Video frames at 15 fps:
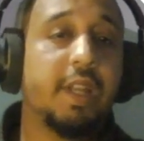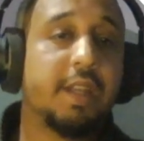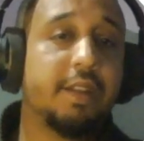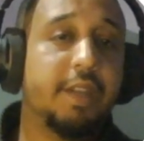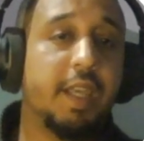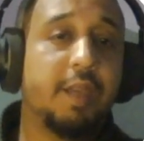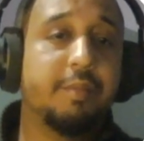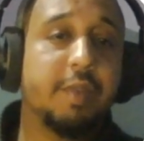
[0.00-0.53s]
like
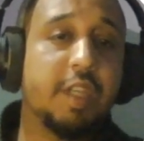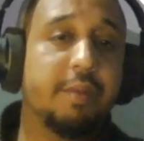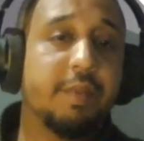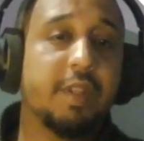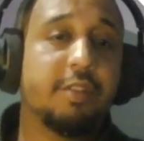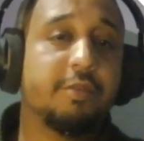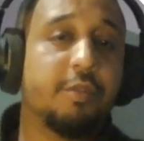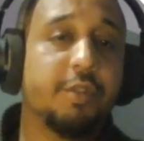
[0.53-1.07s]
name,
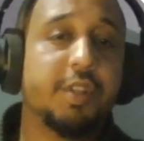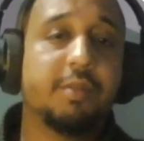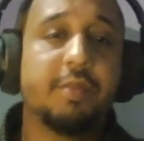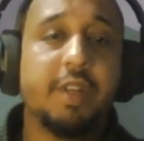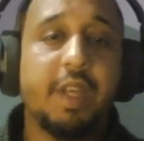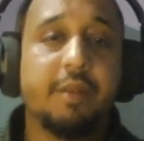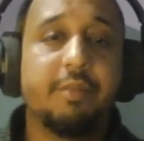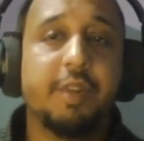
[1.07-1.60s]
email, phone
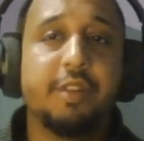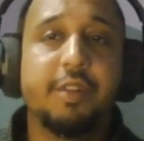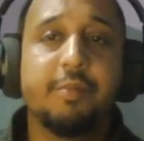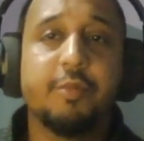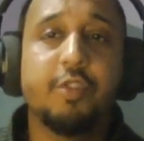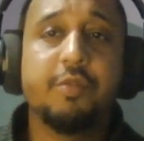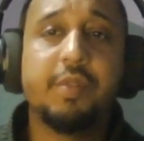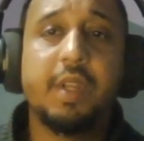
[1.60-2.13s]
number have been
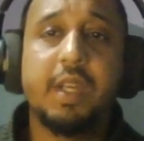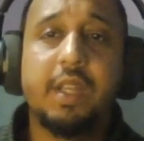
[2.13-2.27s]
removed,